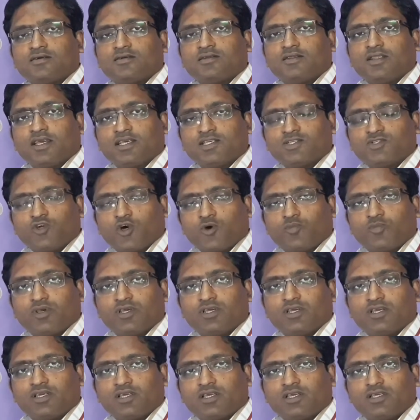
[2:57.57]
Next
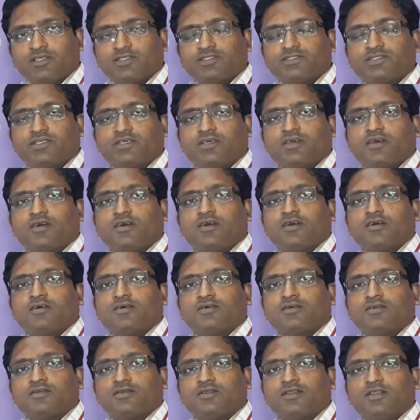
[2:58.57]
topic is
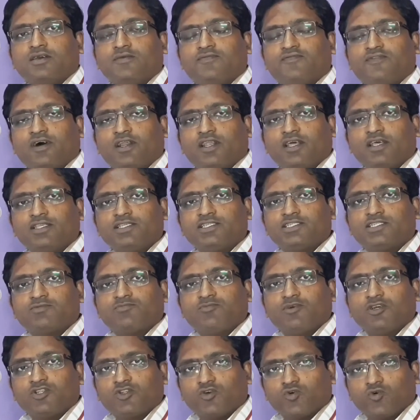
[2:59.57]
difference
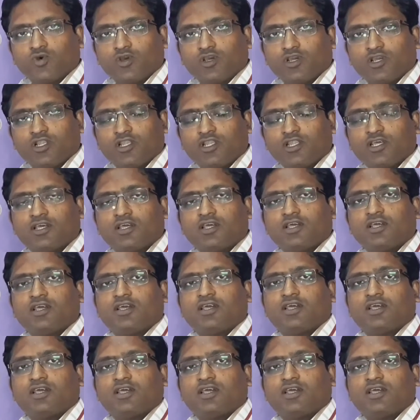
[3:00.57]
between